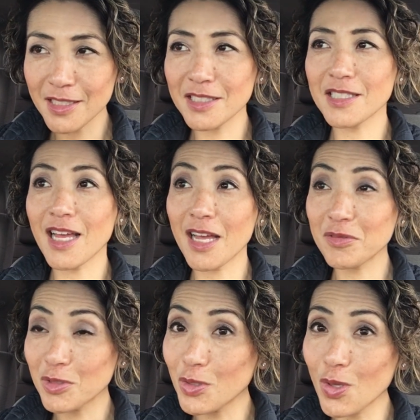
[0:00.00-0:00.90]
Just I
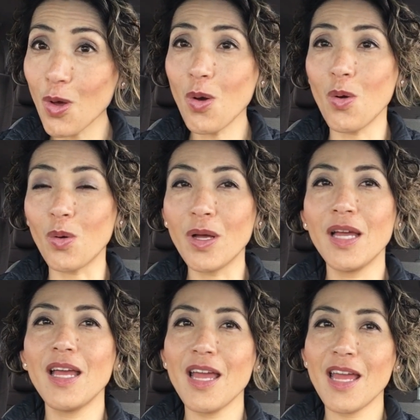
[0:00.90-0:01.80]
have to go.
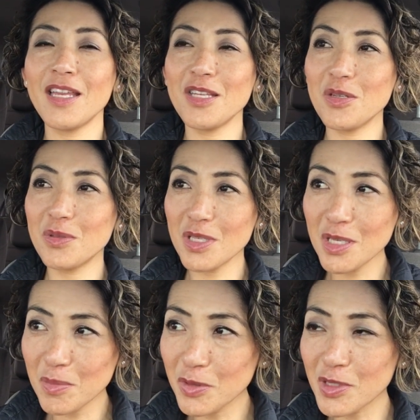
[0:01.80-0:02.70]
And you
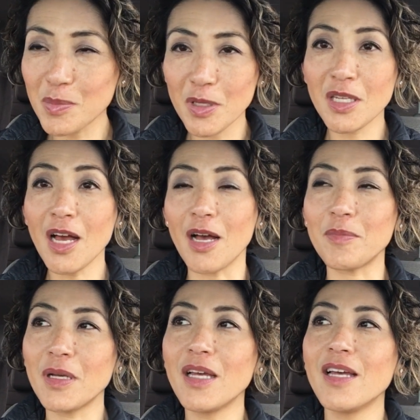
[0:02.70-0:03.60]
even speed up.
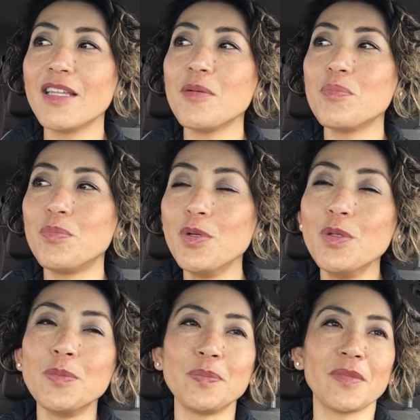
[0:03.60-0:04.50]
Then
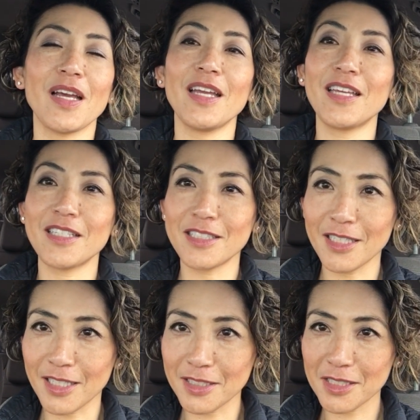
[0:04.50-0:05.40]
boom, I get a
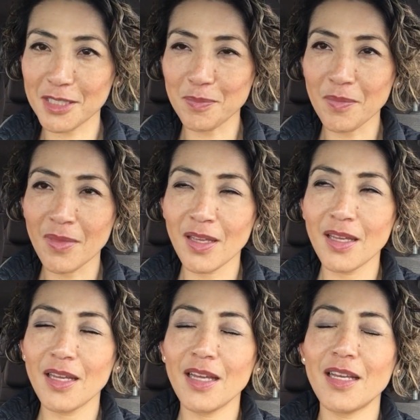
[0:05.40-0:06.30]
ticket.
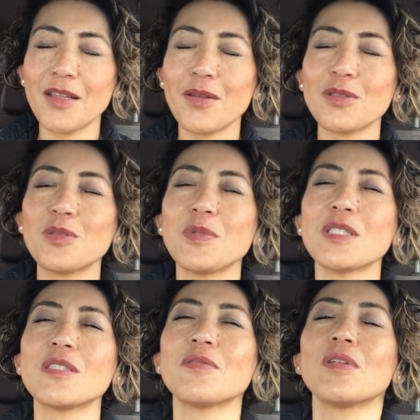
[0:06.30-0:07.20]
And I thought to
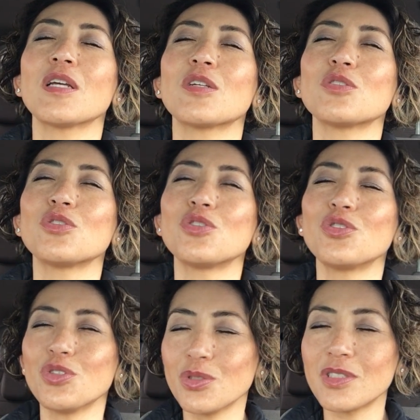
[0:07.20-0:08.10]
myself, like,
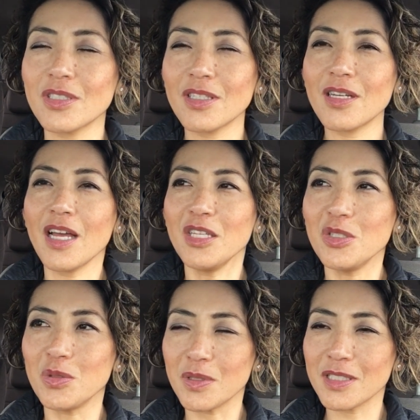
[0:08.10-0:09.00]
shoot, I
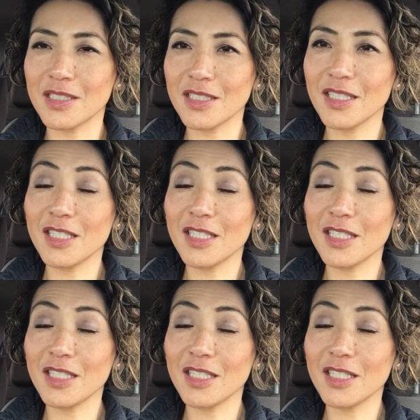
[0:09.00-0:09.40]
knew it.